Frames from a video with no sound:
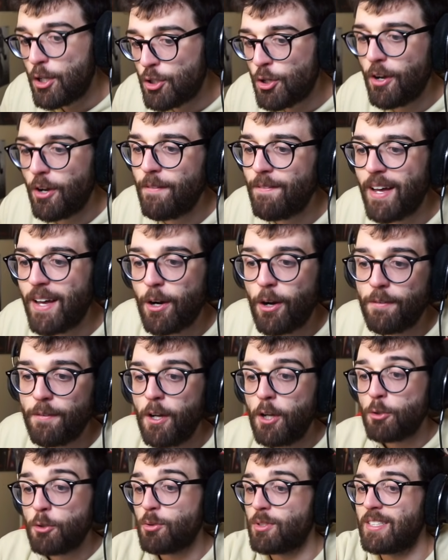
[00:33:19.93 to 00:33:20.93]
turn that
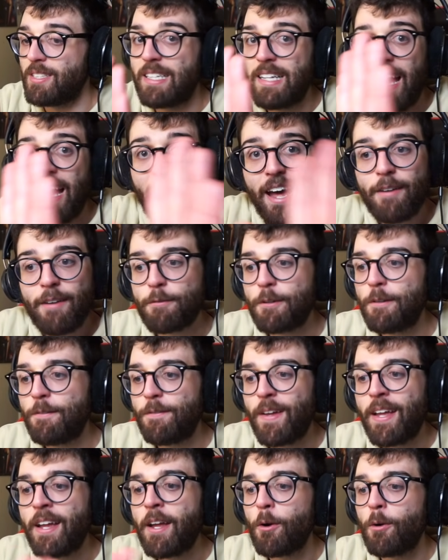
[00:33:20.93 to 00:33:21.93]
off, you'll see
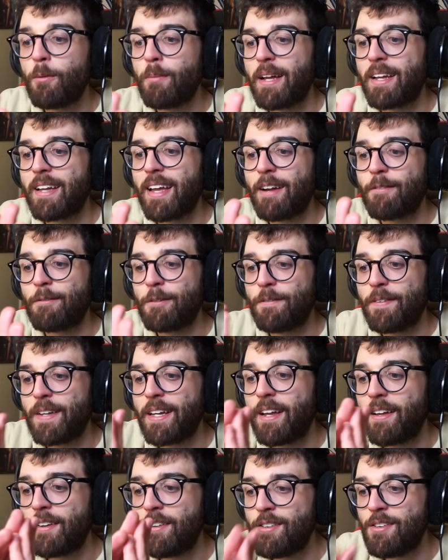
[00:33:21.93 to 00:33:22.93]
everything. It will make
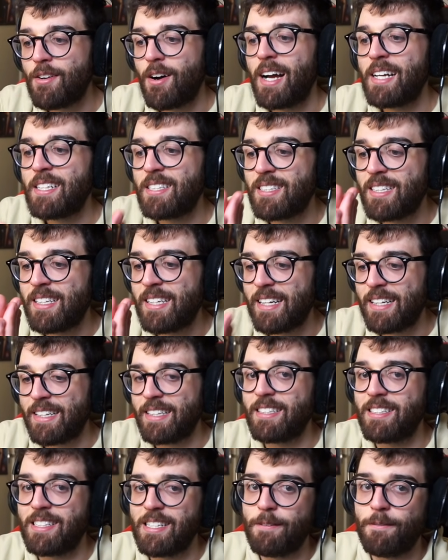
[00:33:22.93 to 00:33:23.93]
everything nice and
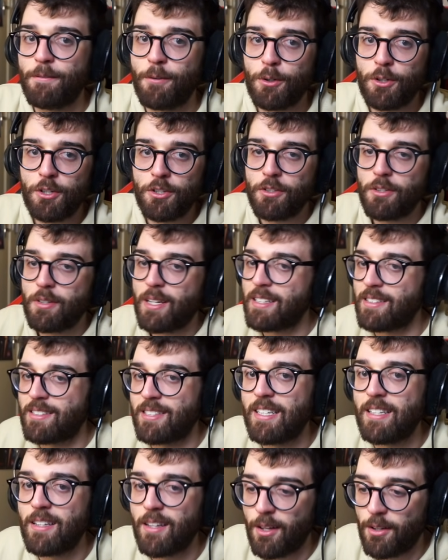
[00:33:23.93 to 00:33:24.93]
easy for you. You get to
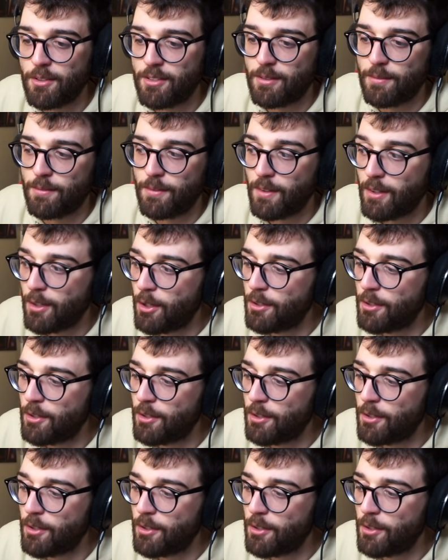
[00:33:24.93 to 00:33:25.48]
see lots of